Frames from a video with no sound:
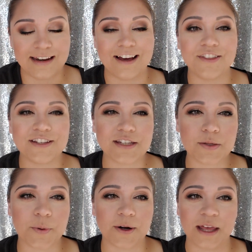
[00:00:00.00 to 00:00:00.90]
Now this is
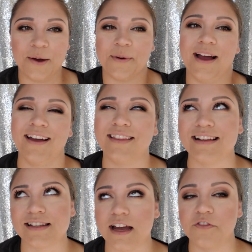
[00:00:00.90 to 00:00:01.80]
the part
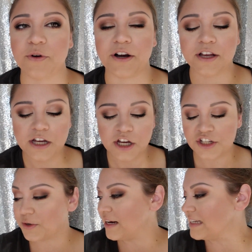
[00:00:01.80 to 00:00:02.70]
that's kind of weird.
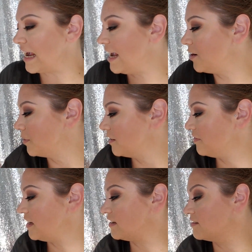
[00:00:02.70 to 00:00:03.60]
So I take one of
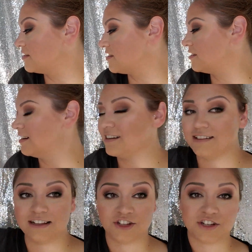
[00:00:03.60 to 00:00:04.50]
these,
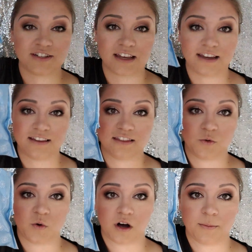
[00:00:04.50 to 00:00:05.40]
it's just like the
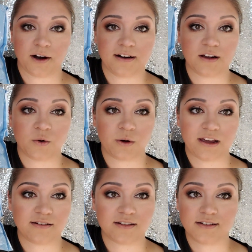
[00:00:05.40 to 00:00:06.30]
Walmart
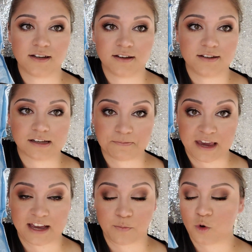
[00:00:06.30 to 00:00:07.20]
Equate
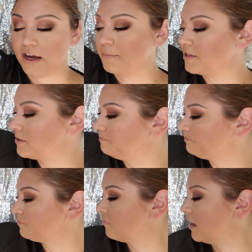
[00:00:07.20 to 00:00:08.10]
makeup wipes,
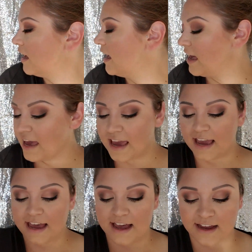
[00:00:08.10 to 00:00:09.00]

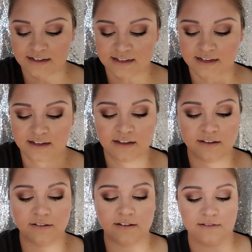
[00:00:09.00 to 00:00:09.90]
and
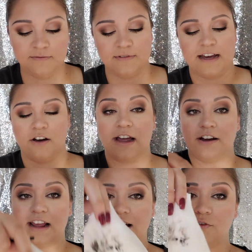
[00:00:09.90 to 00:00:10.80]
now I
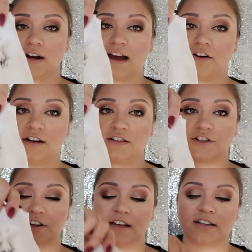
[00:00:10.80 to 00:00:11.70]
already have one out and it's
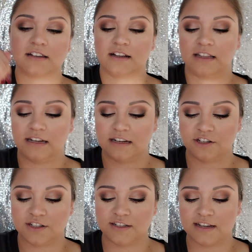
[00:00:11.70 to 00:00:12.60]
dirty because I cleaned it
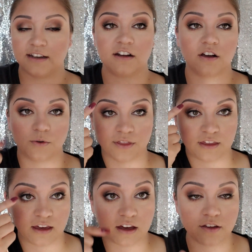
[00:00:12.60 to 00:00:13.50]
just a second ago with
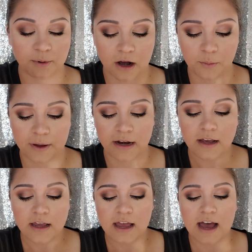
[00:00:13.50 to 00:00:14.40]
the other brow, but
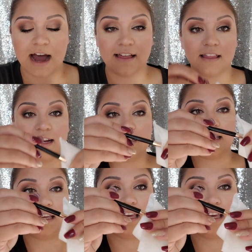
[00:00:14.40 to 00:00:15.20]
I like to